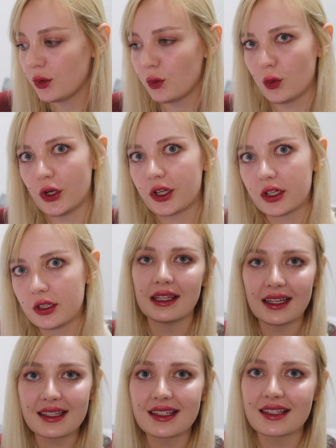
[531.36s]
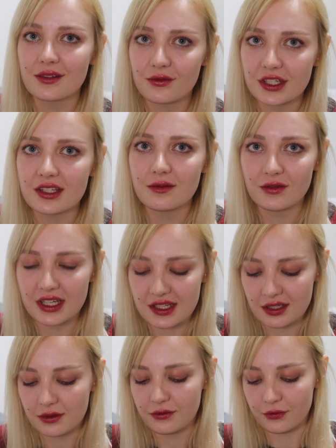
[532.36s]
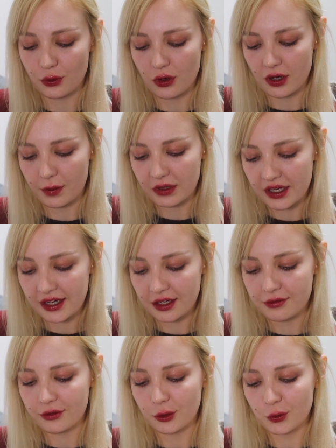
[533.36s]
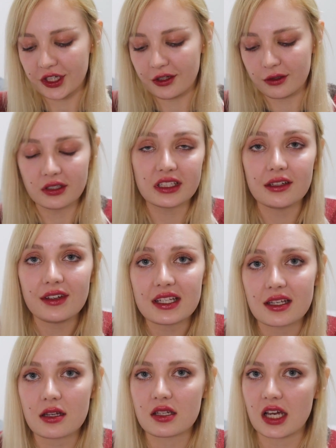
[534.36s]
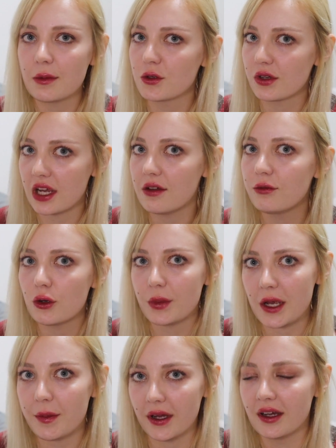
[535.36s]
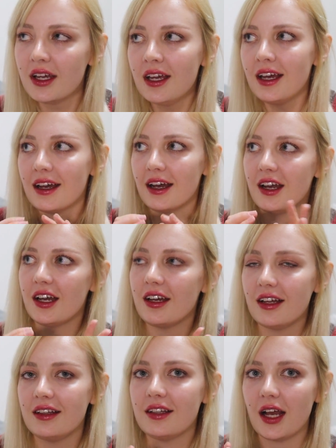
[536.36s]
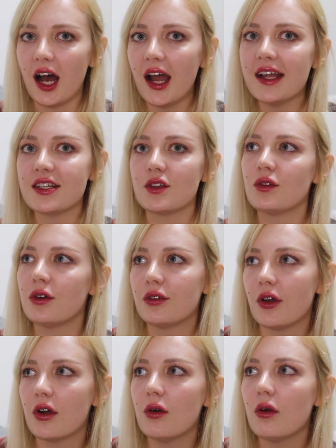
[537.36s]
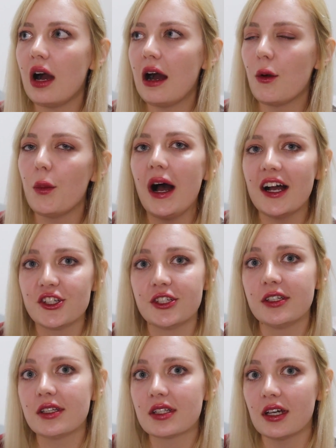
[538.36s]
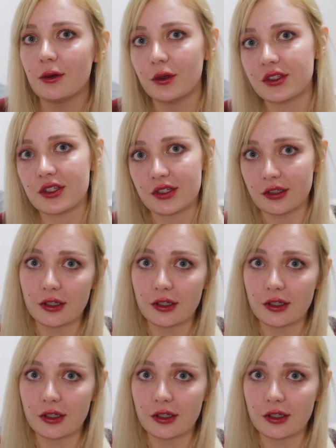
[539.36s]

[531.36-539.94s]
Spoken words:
work. Next is the written reason for applying for a working holiday visa, typed on A4 paper. And I did not know how passionate I wanted to